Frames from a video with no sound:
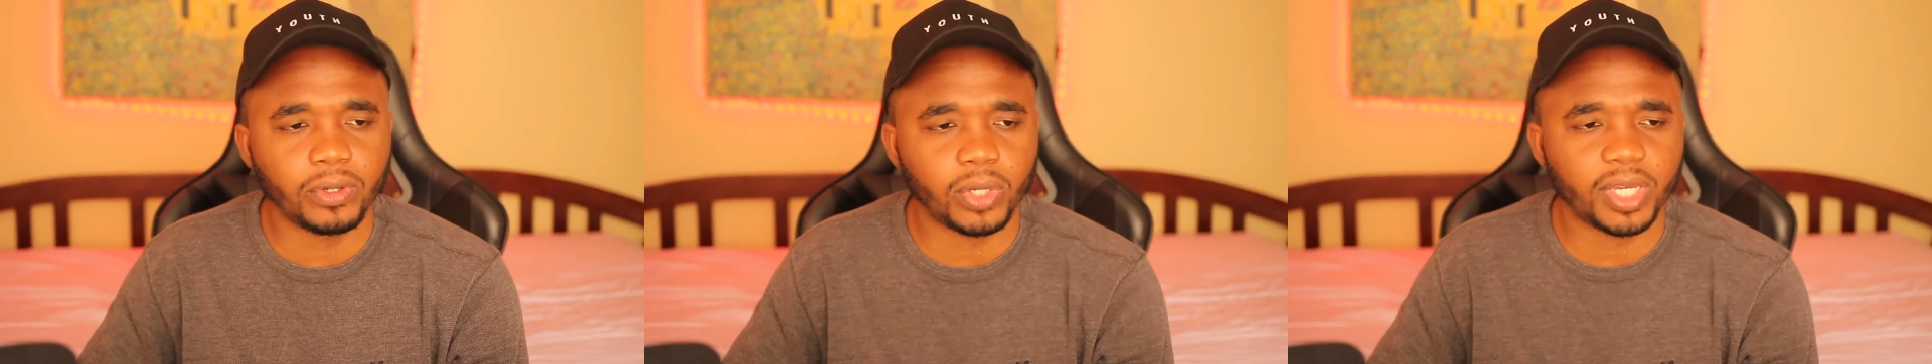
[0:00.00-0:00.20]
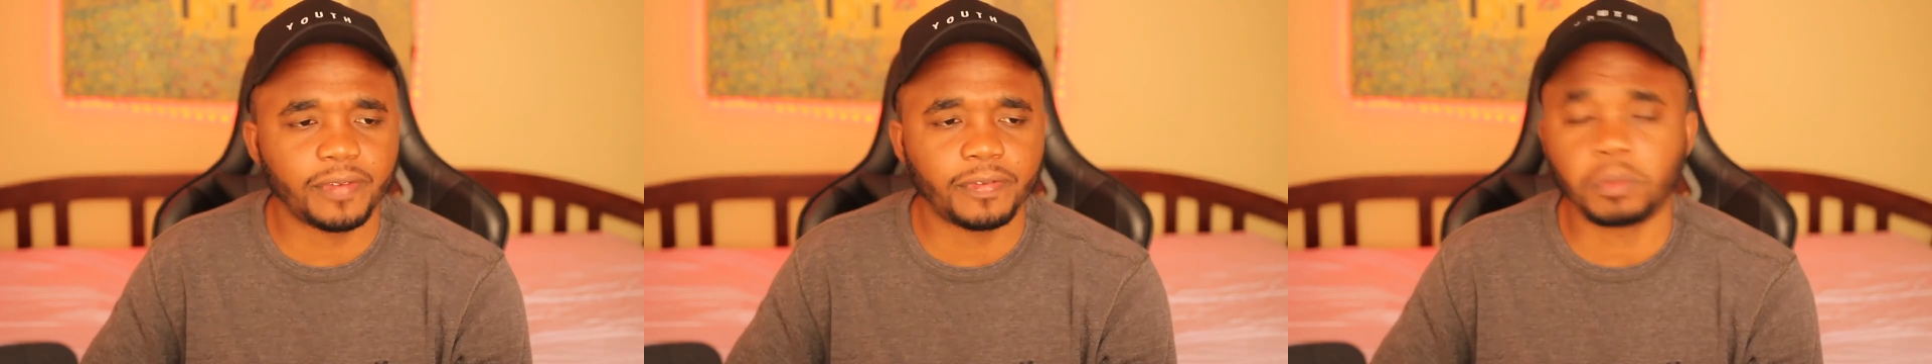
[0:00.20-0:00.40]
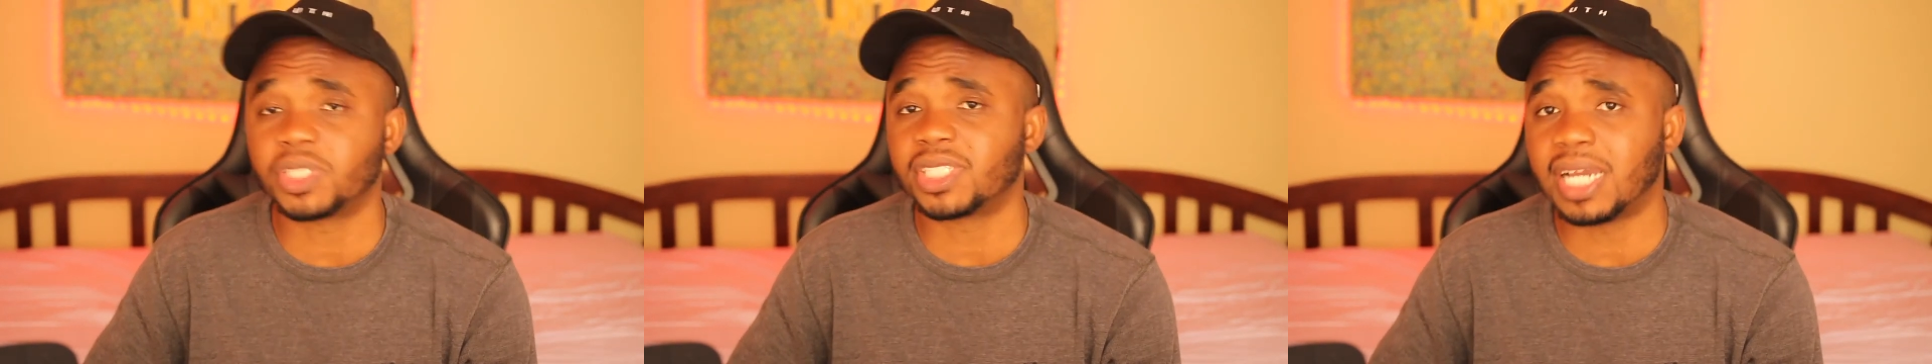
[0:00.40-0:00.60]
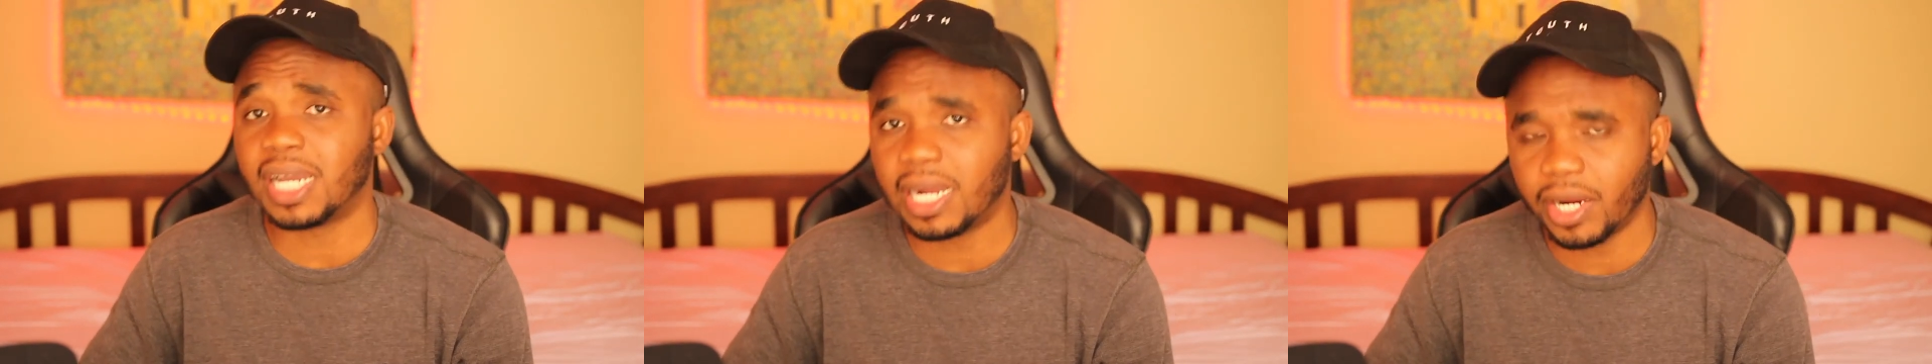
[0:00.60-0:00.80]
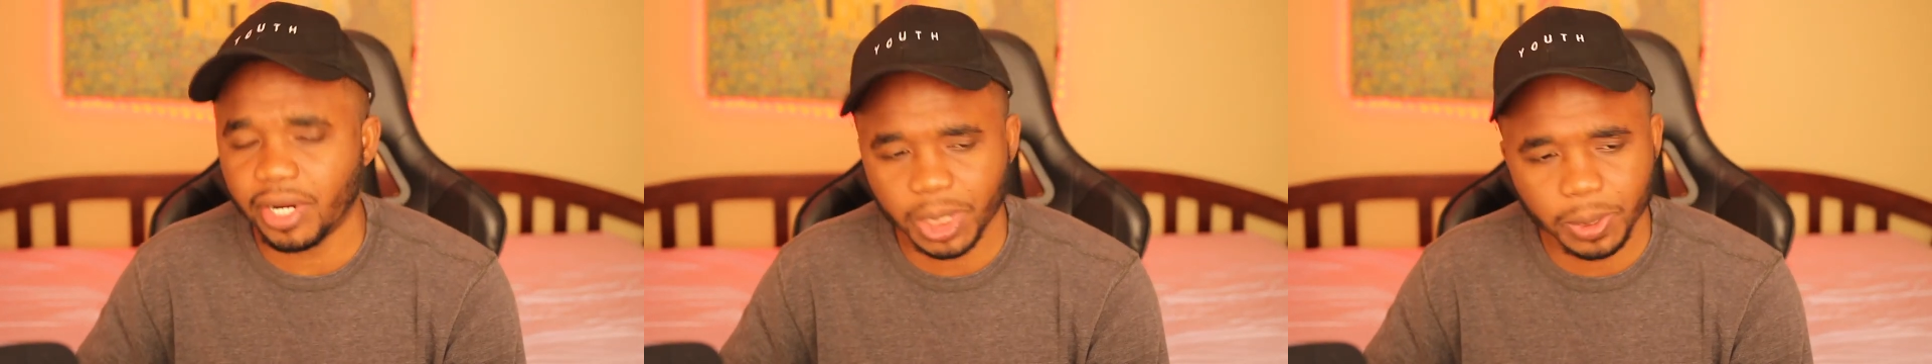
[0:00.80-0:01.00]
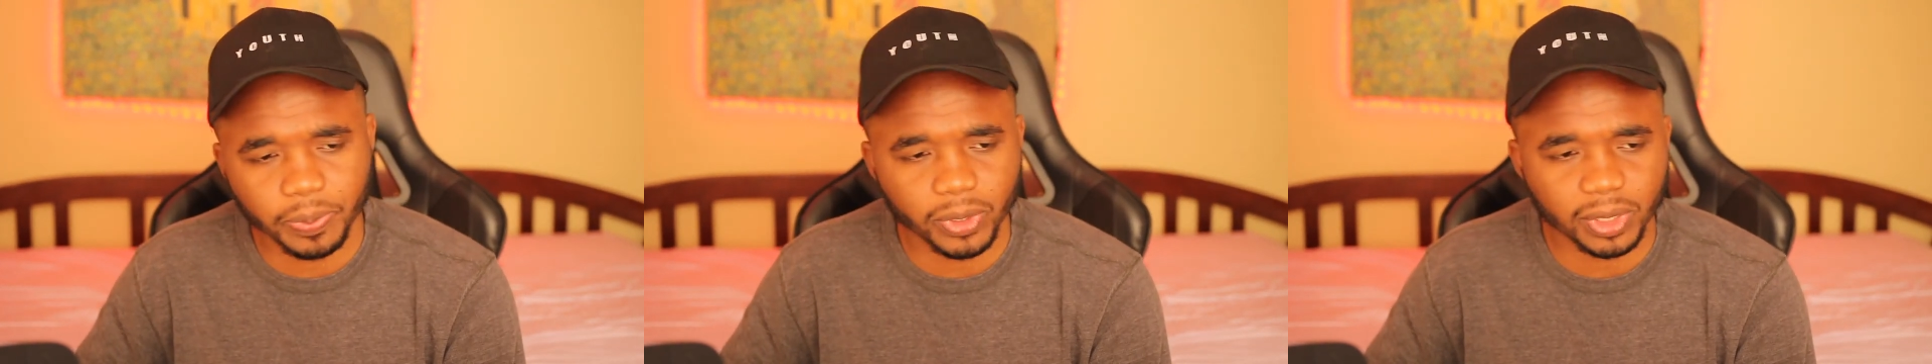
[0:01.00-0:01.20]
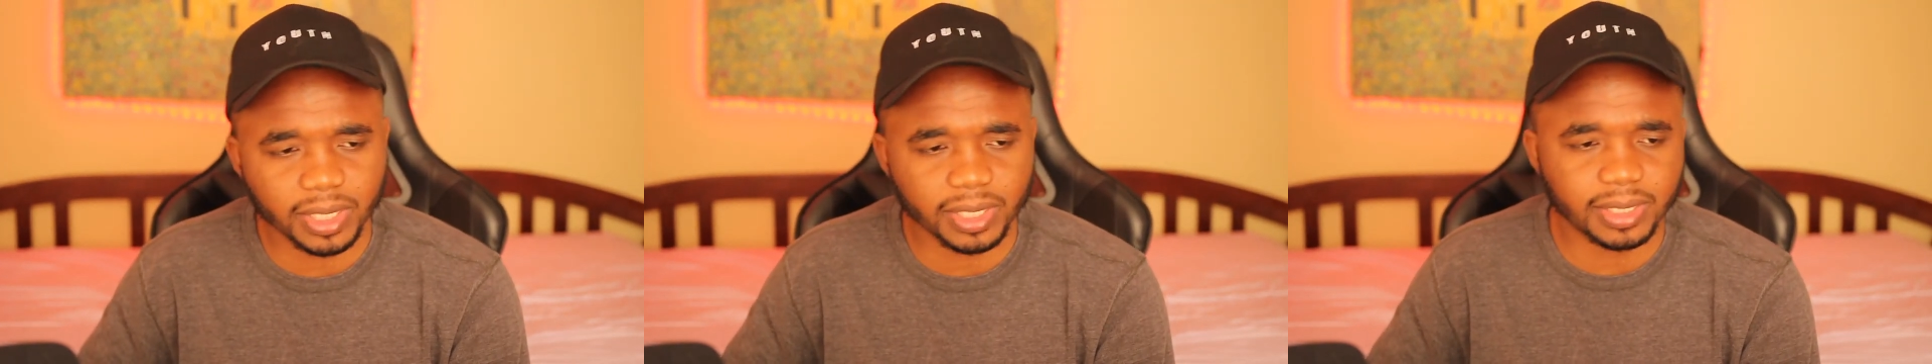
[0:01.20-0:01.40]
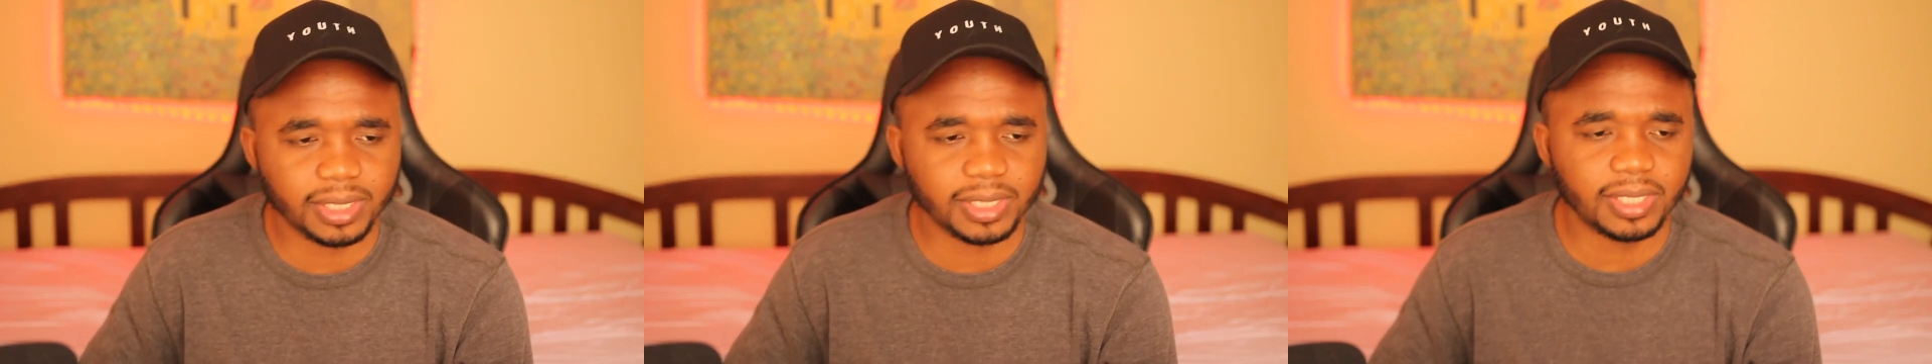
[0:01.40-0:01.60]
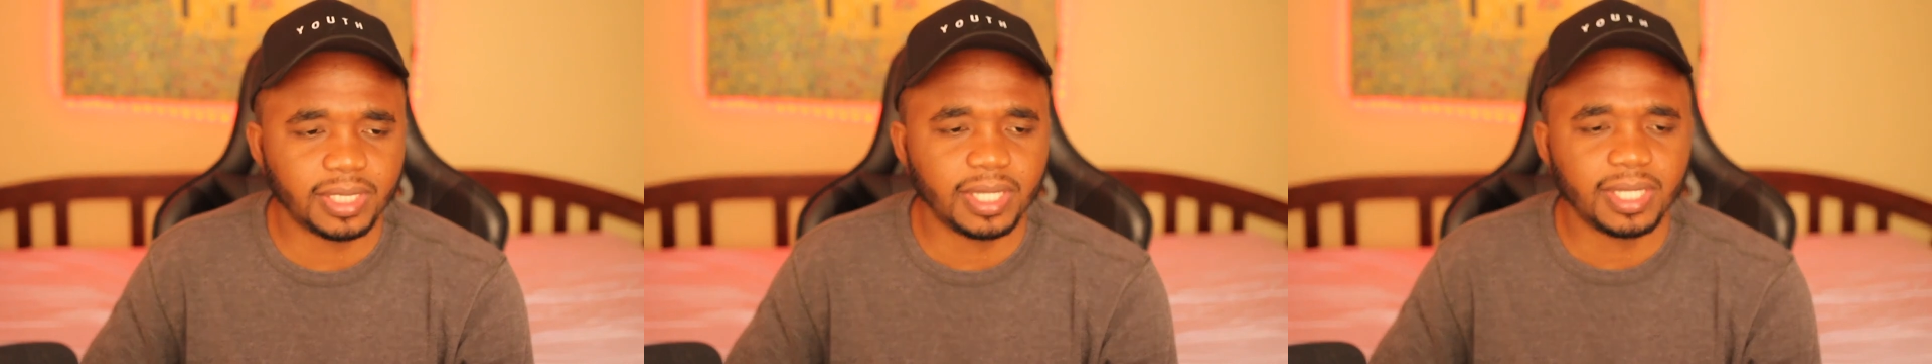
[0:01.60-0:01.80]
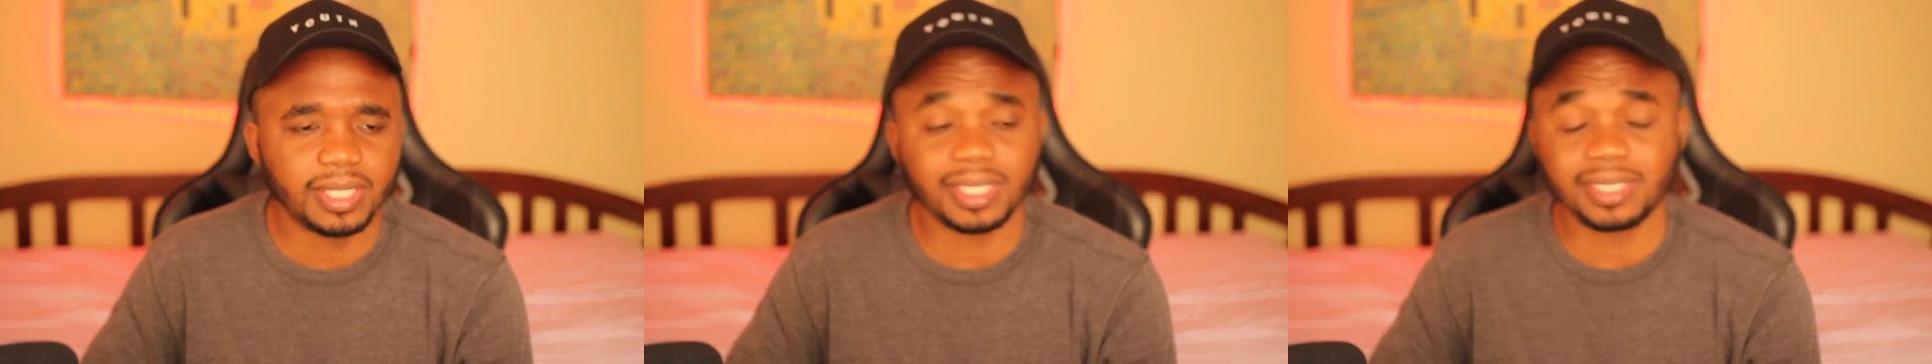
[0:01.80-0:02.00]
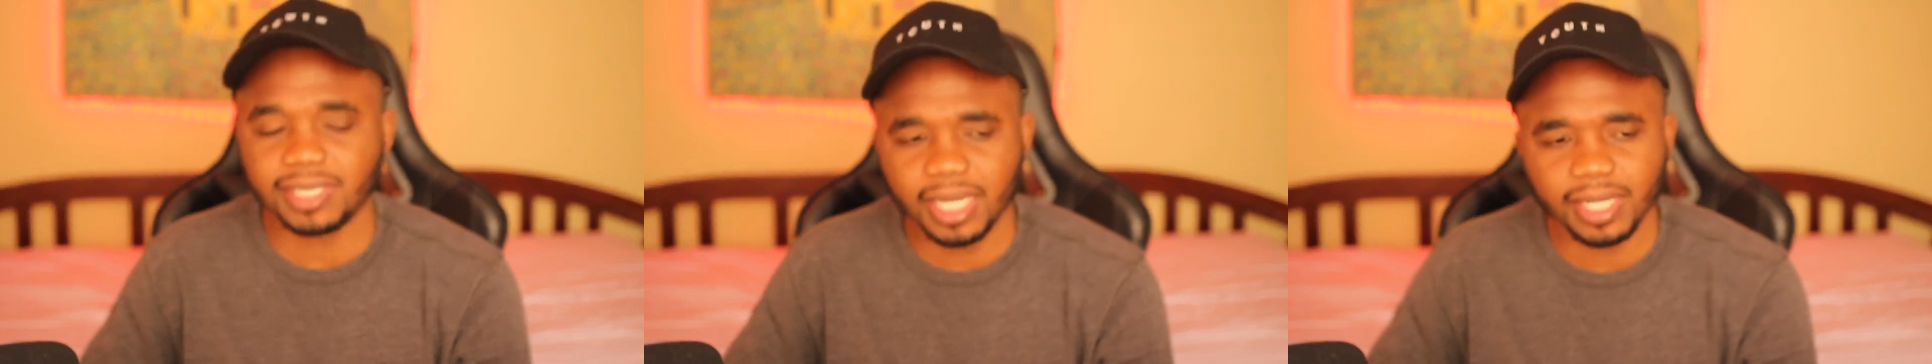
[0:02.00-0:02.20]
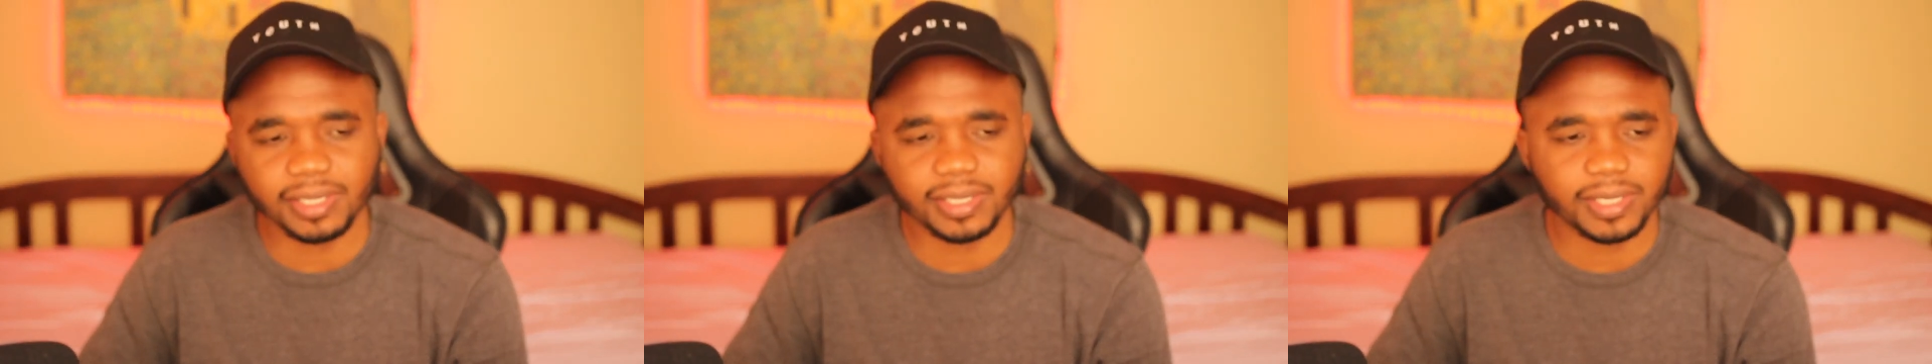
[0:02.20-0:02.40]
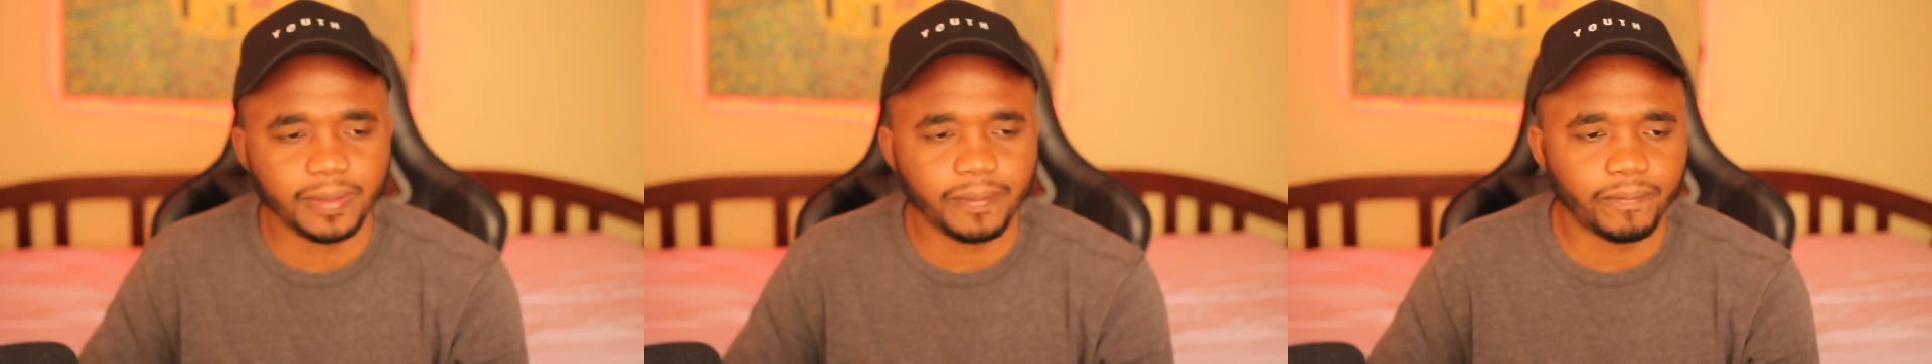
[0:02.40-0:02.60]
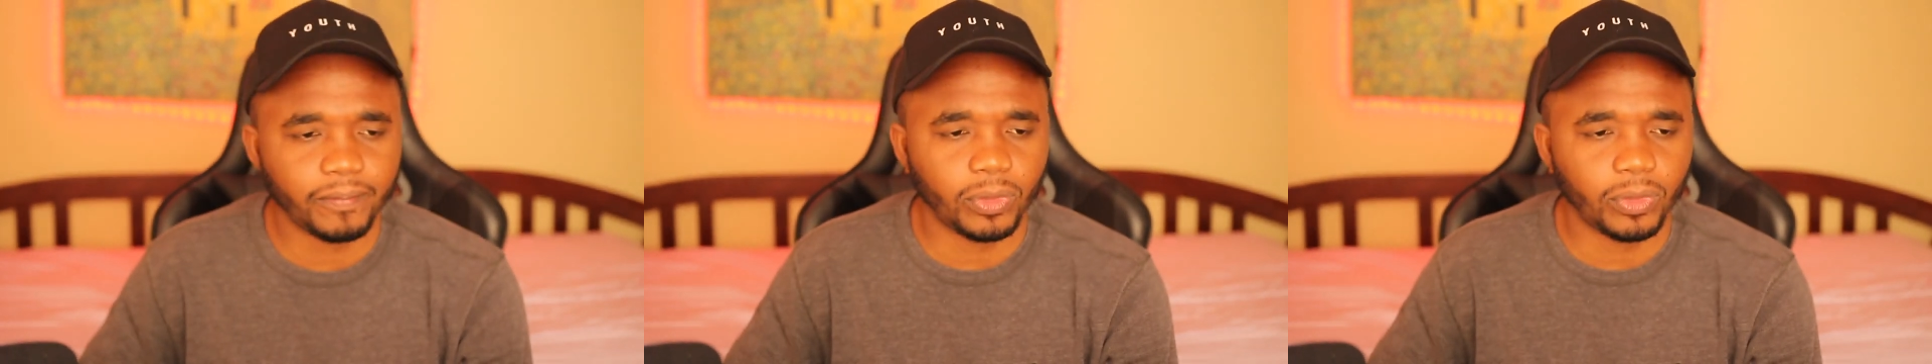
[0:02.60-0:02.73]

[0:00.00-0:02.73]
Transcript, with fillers: okay, from Sahara Reporters that says,